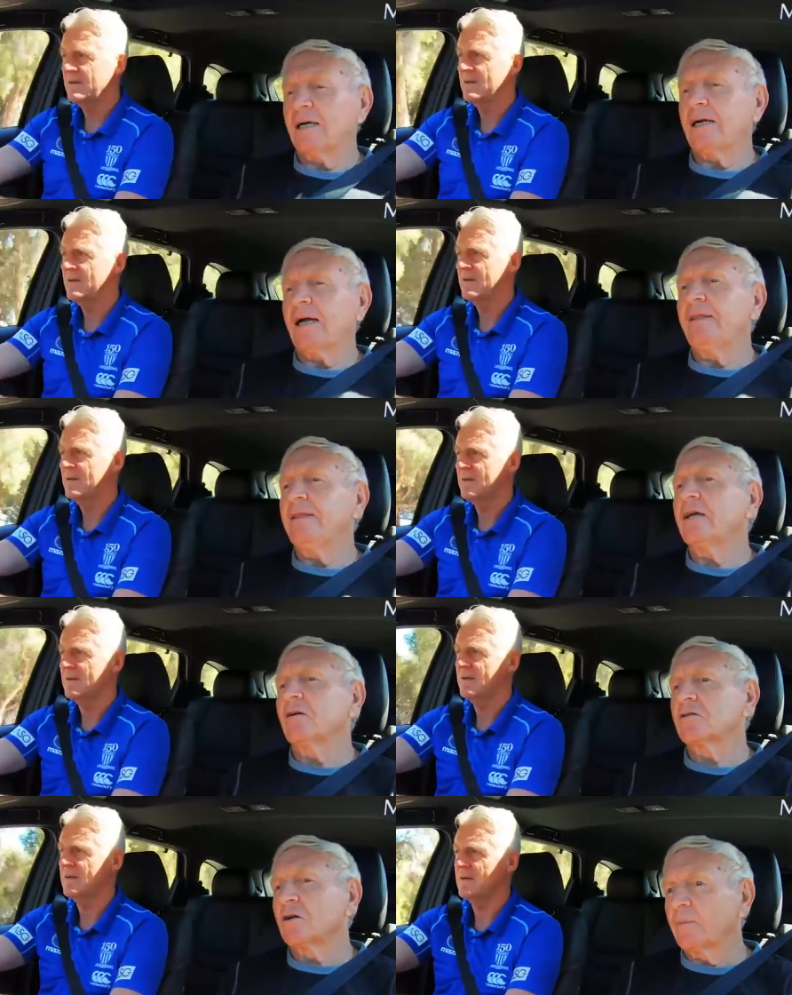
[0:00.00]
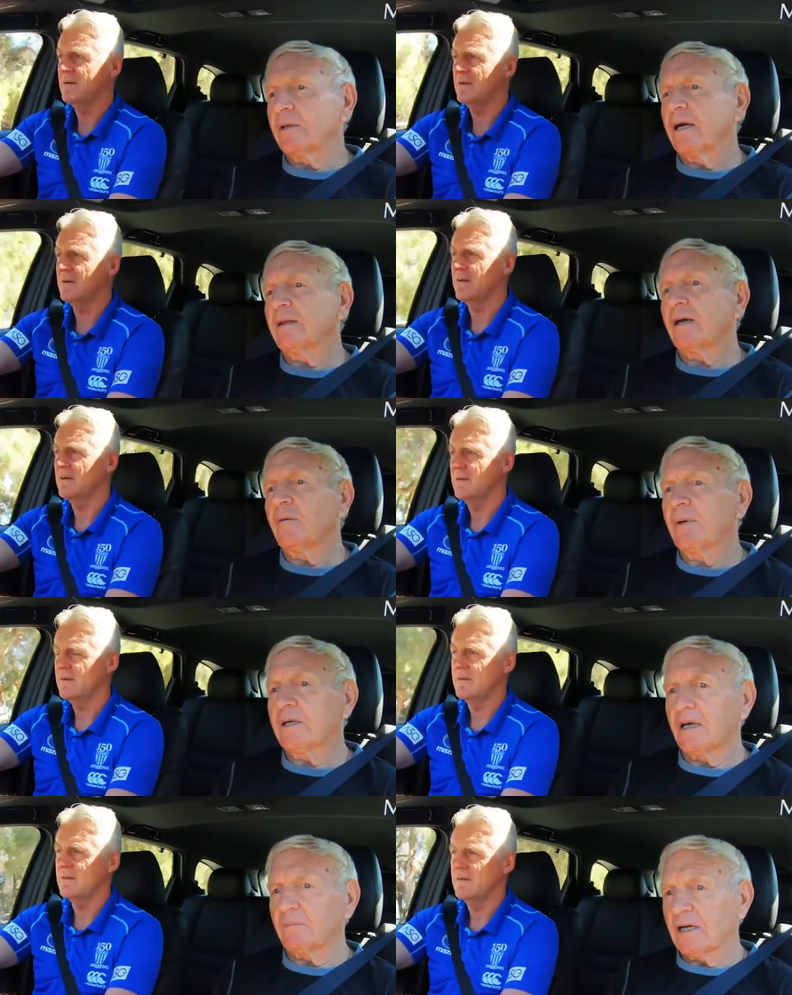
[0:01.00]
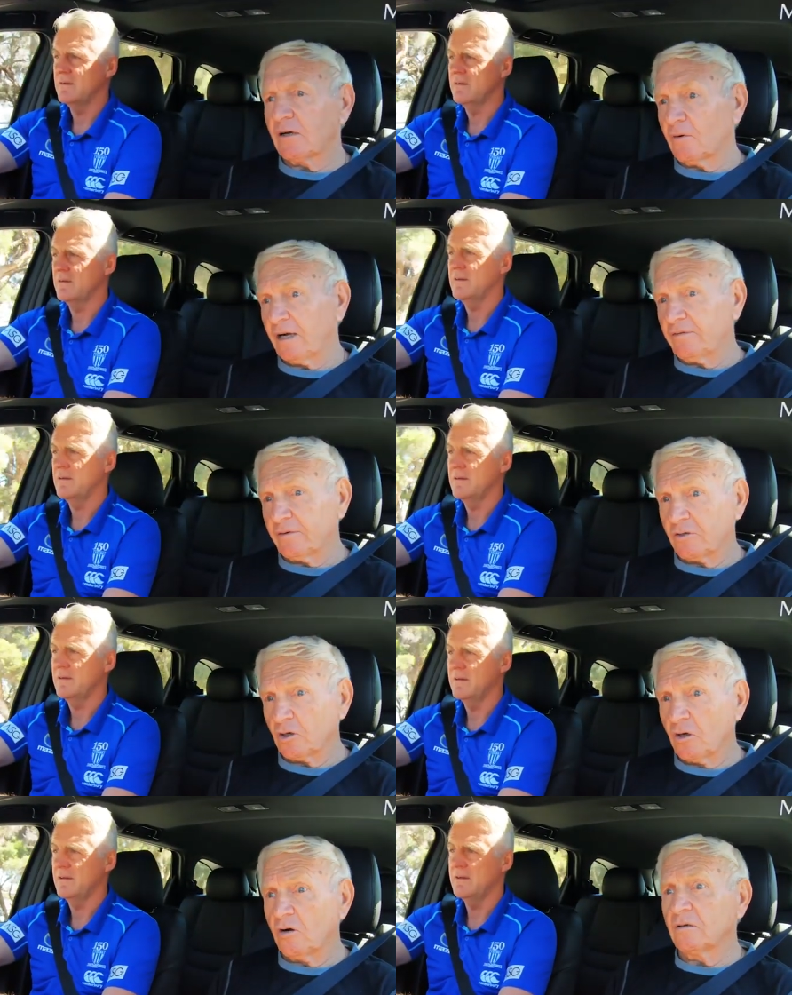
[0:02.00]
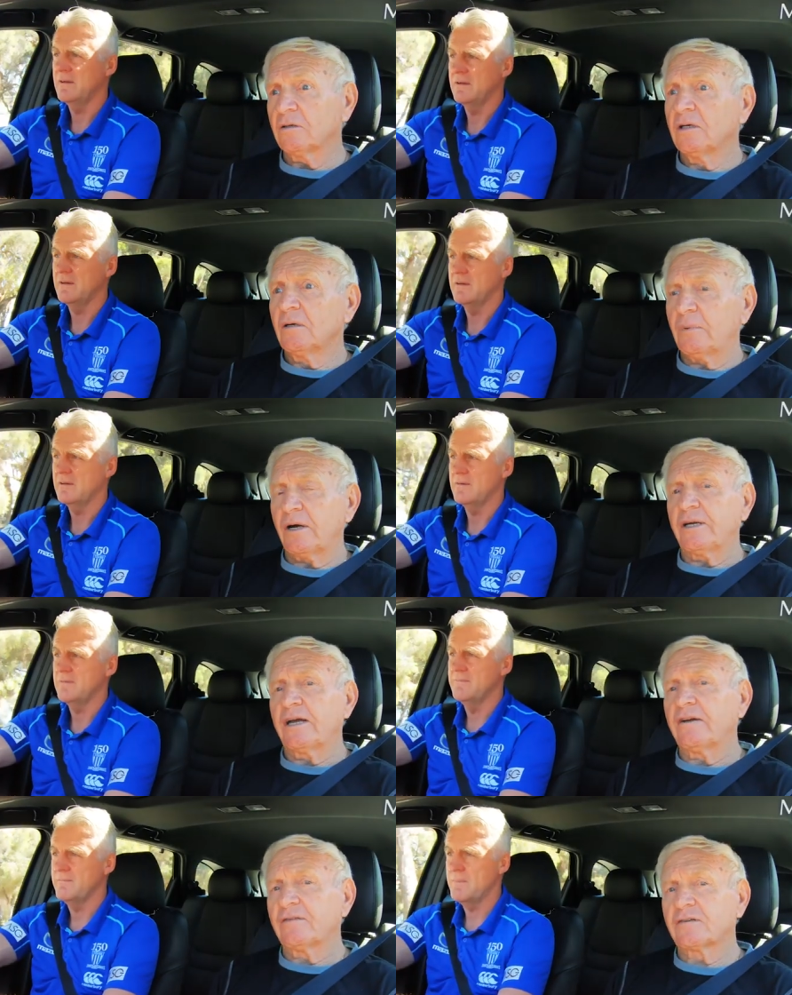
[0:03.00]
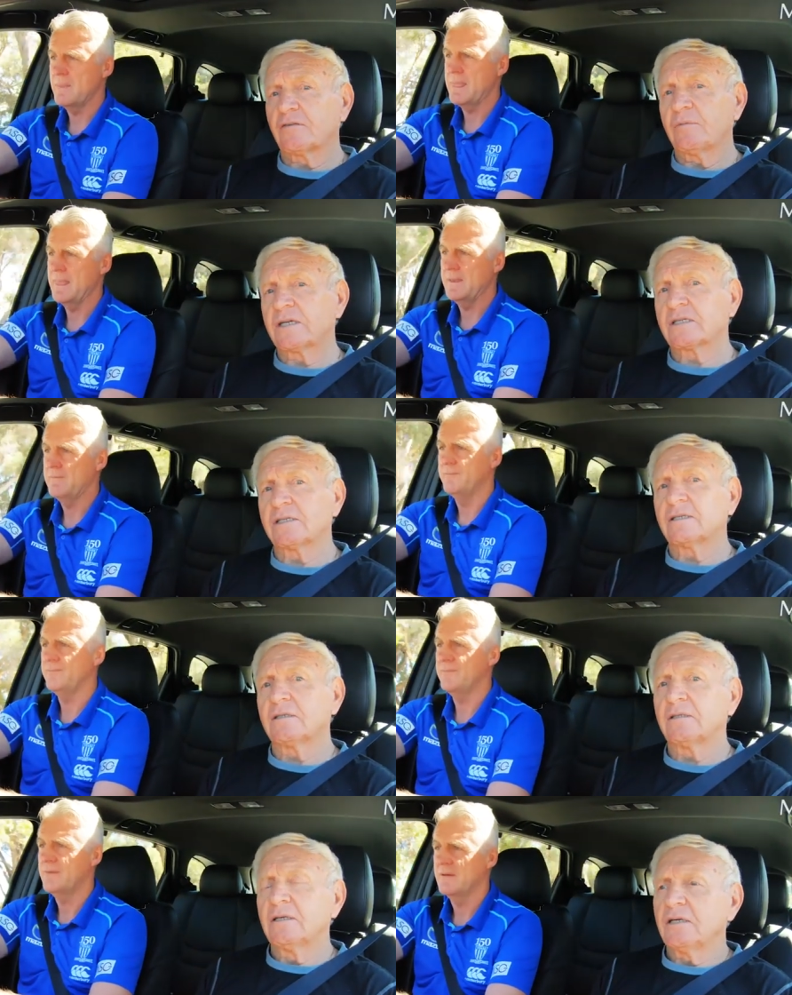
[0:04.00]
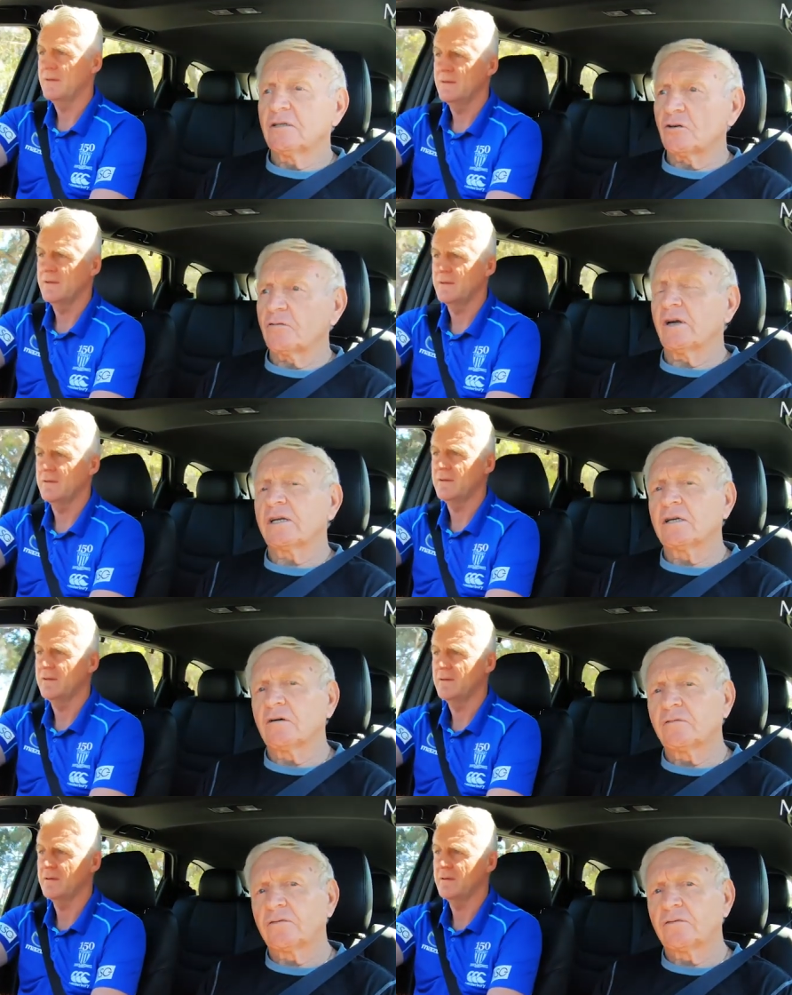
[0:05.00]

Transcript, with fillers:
Speaker 1: Uh, and then on top of that, they picked up Doug Wade from Geelong, Barry Davis from Essendon, John Rantall